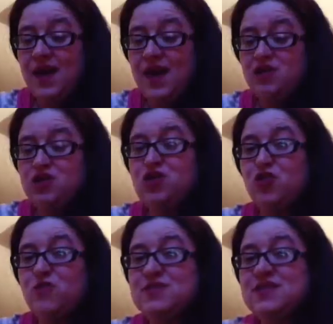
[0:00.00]
It just
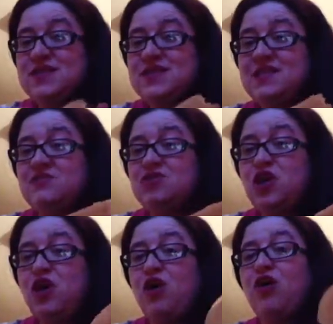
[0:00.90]
comes in this little
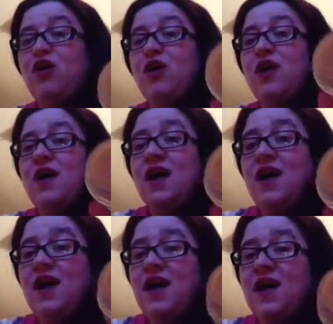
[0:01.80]
jar
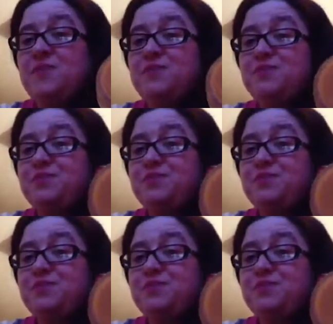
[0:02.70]
and